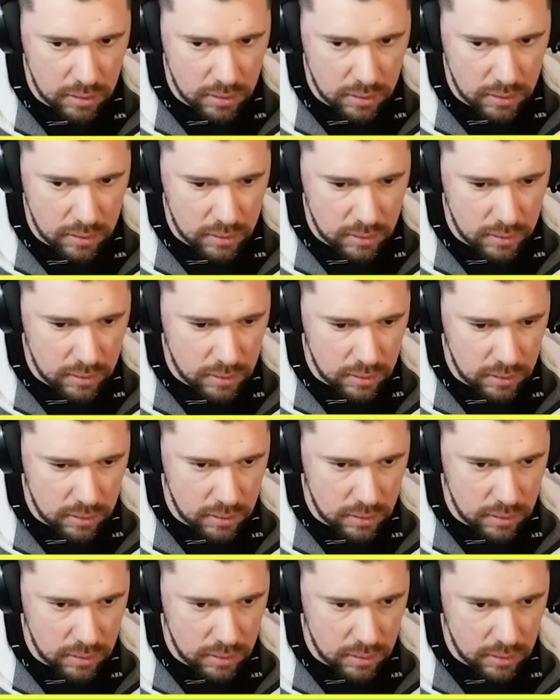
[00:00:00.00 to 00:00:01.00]

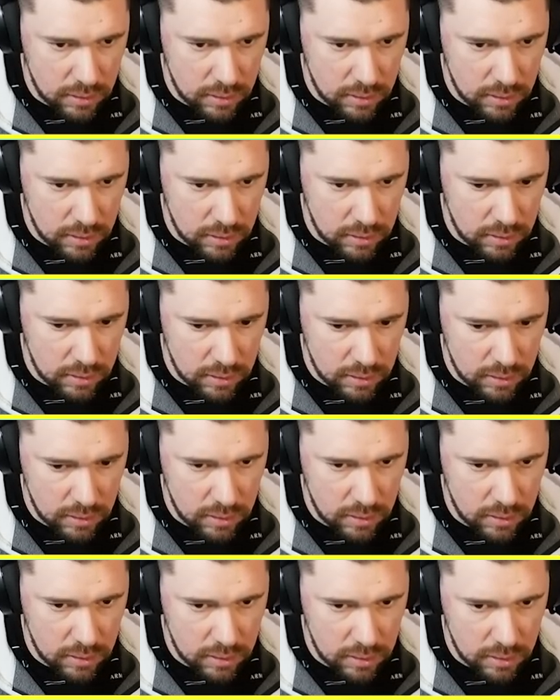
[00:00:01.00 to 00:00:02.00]

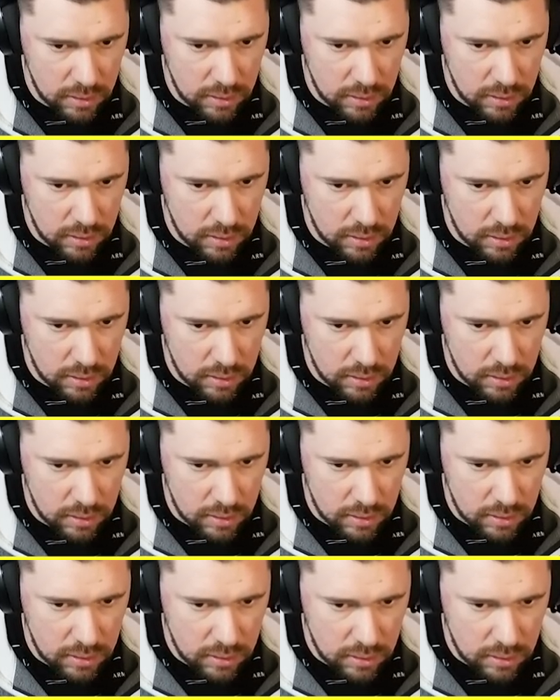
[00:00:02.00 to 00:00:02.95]
Nobody speaks.